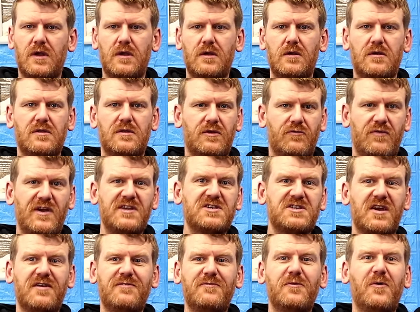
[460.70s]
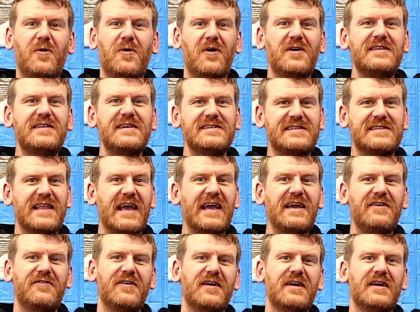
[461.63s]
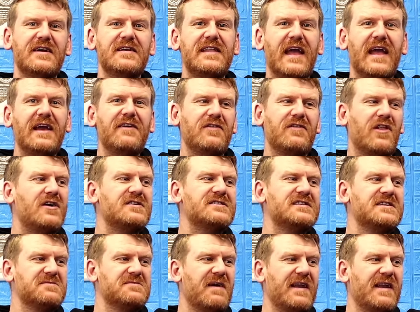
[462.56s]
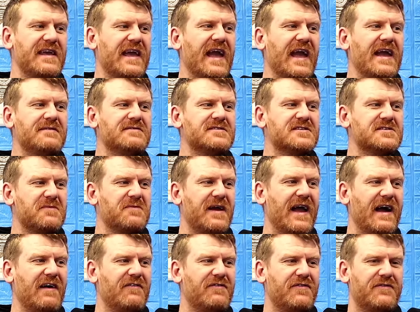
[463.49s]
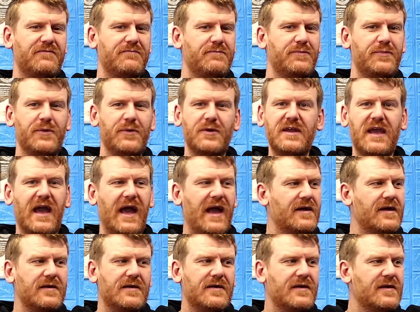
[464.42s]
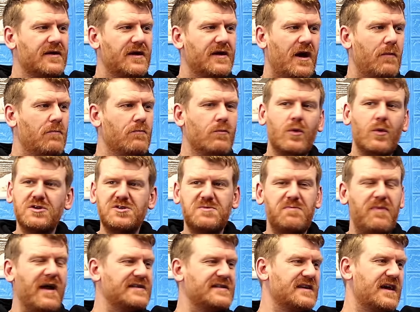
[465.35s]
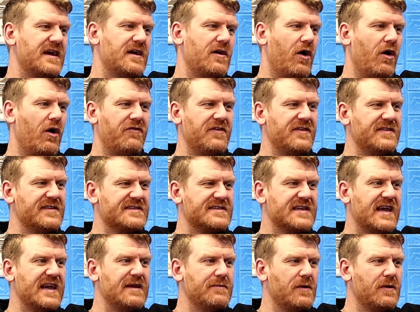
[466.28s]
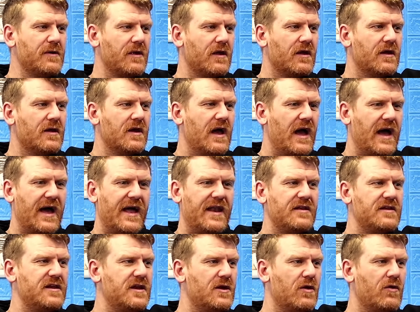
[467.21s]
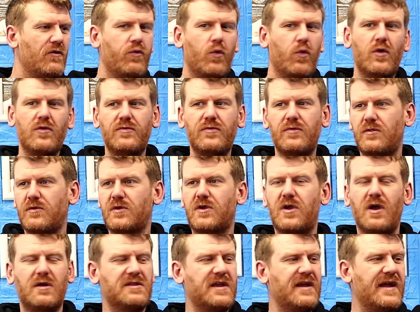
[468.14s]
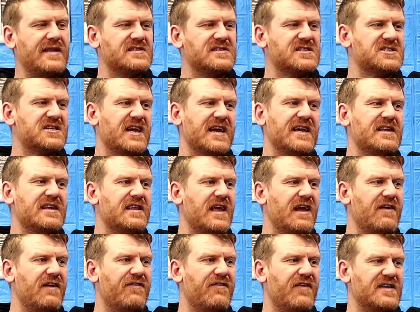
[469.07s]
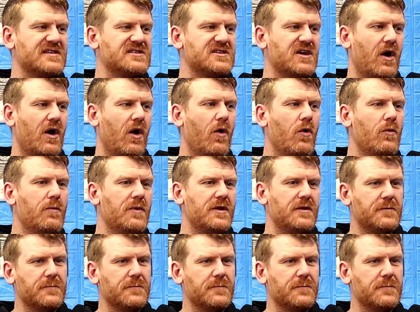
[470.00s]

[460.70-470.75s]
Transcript: the risk and reward is they've lost as many games as we have, but yeah, are much better off in the table. And you know, they're entertaining their fans at home. And